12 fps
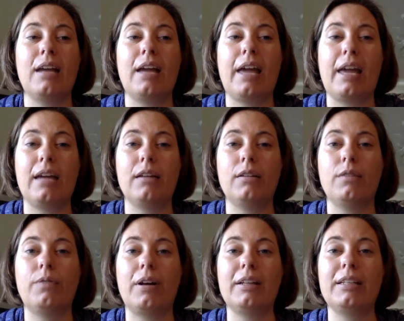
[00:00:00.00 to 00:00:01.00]
and
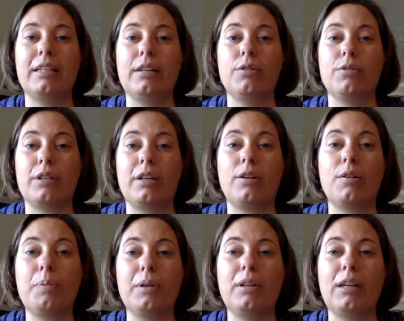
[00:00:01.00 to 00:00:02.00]
volunteers in our
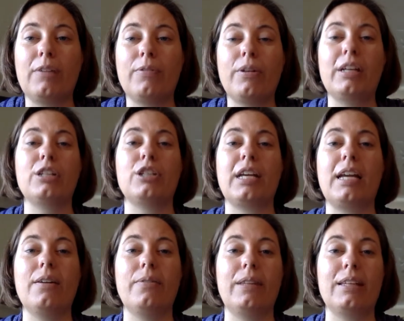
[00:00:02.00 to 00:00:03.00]
building for each day
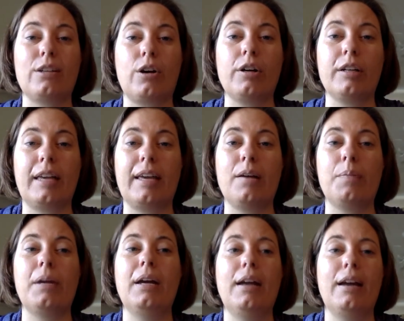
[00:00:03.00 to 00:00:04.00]
of this art camp
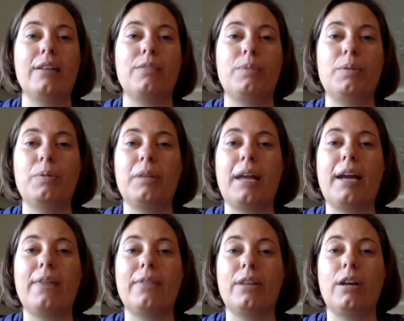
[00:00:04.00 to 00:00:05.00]
as we would
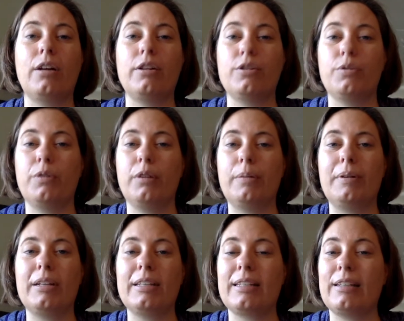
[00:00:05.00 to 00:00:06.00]
have in the auditorium
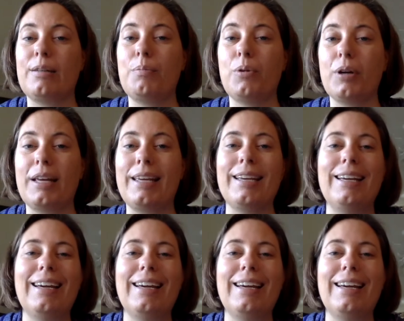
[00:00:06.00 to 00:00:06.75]
on a Sunday morning.